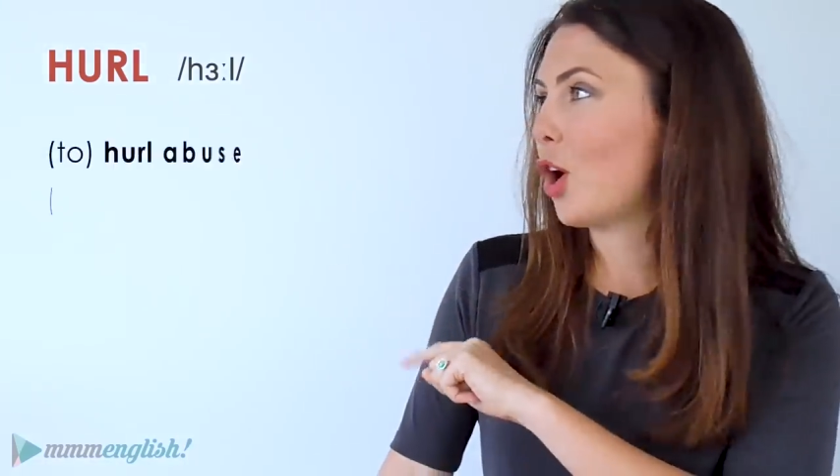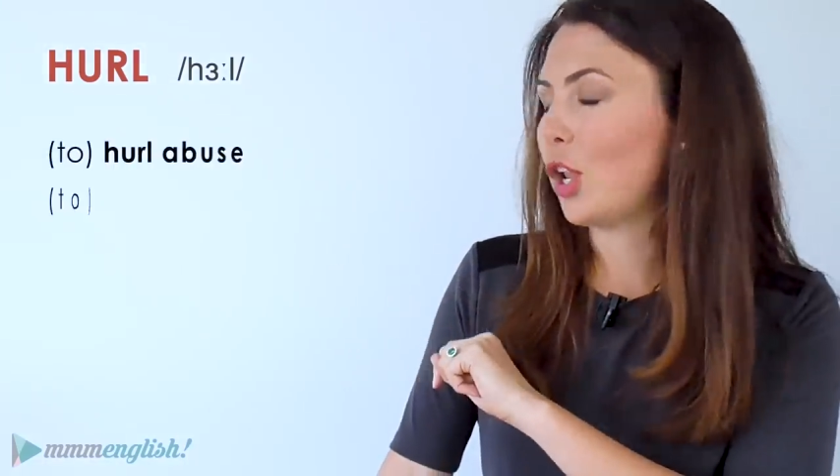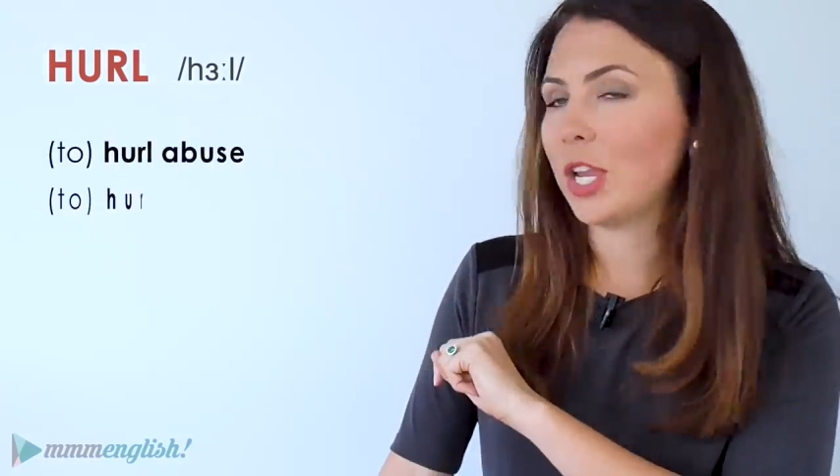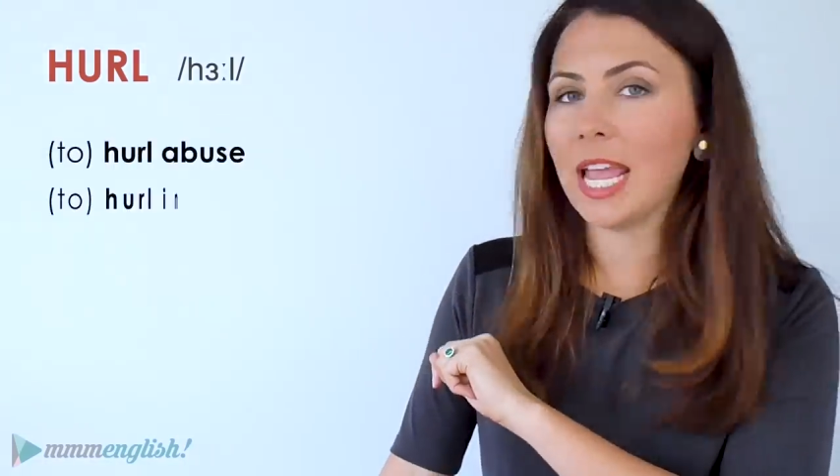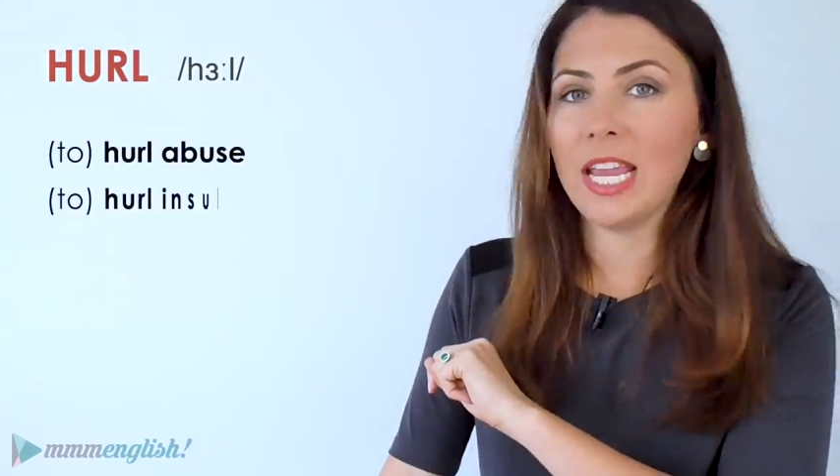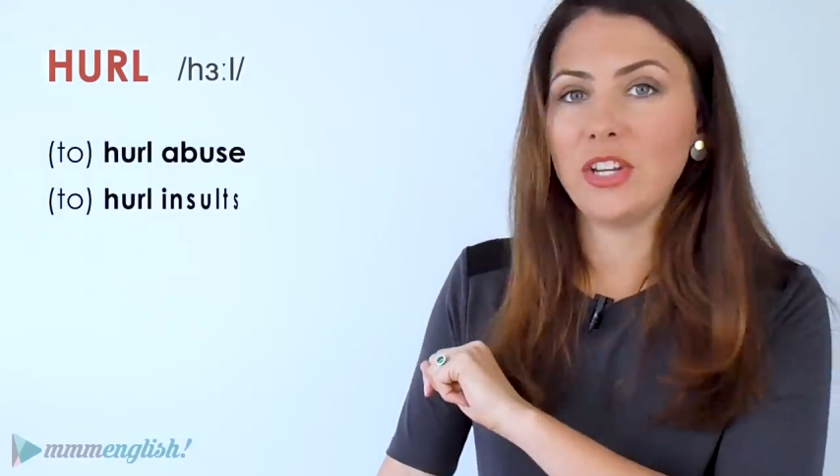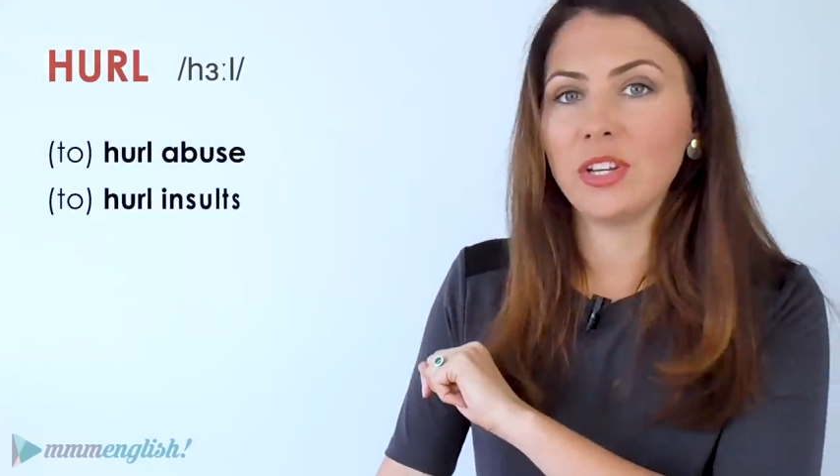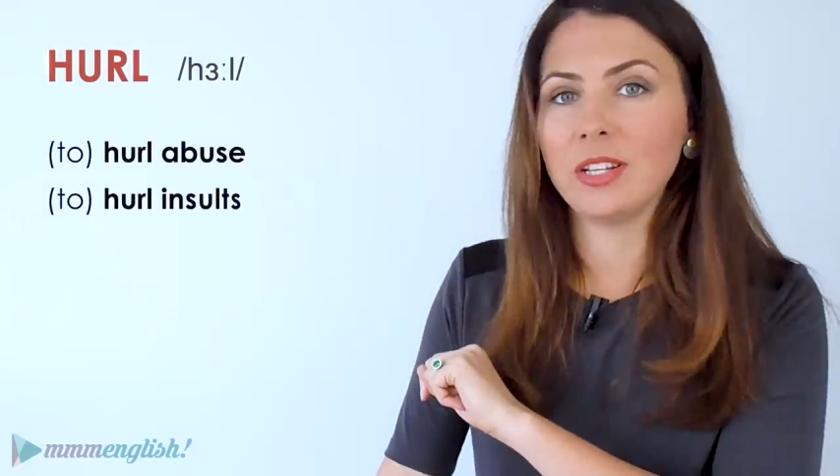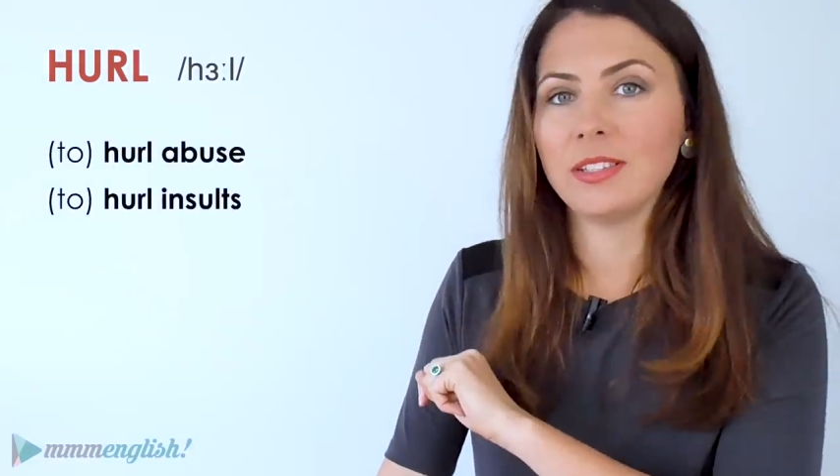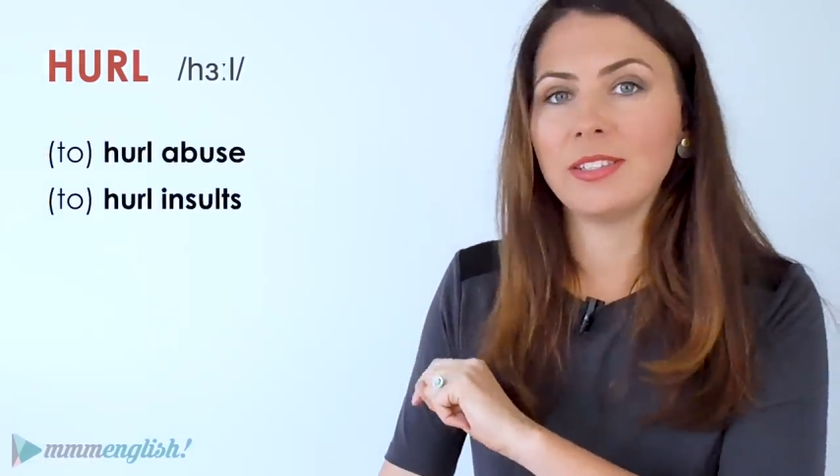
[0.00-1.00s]

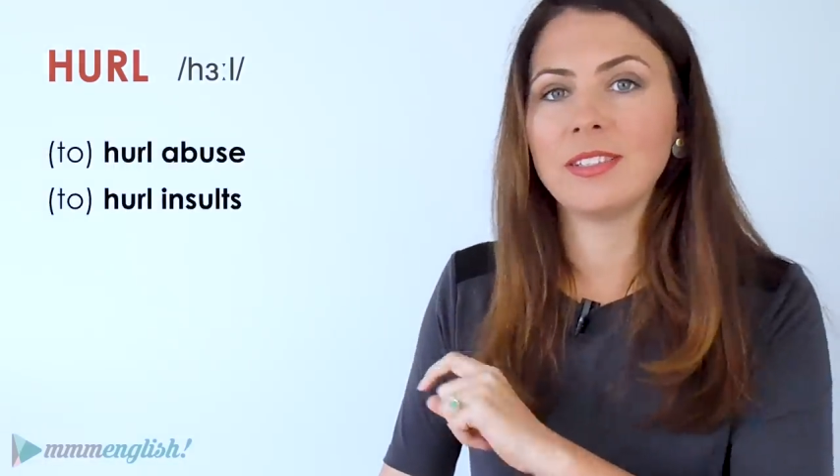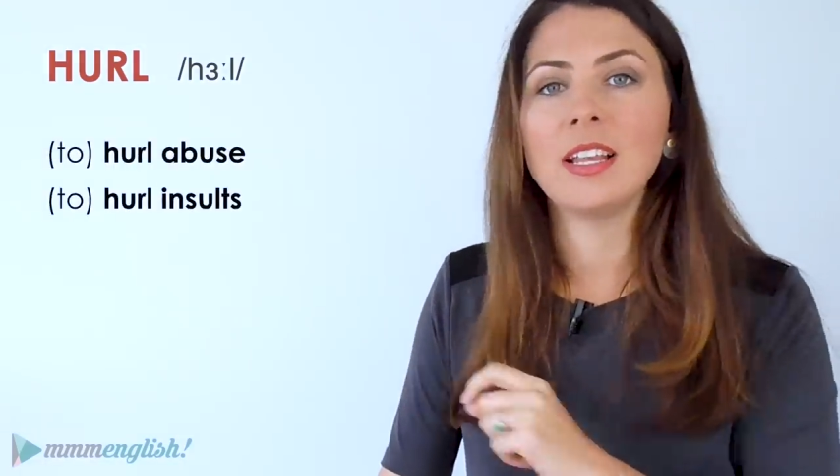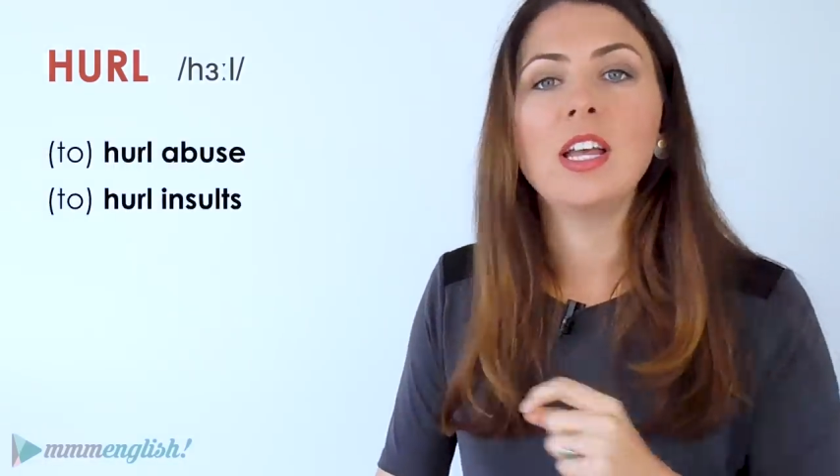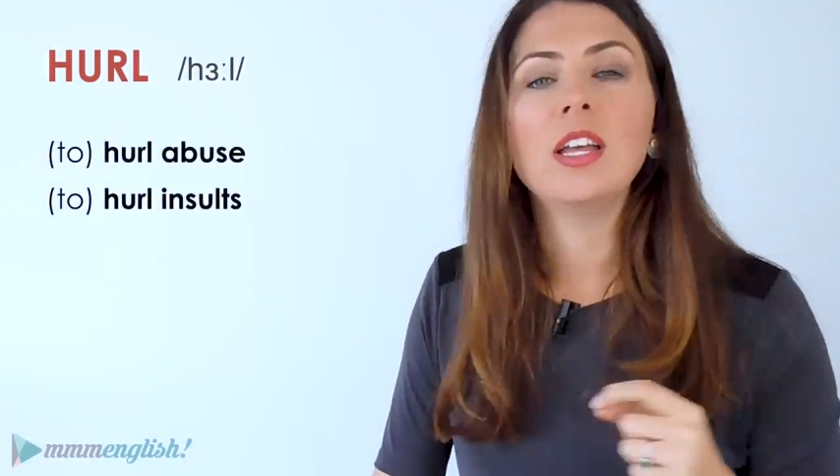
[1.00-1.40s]
collocations.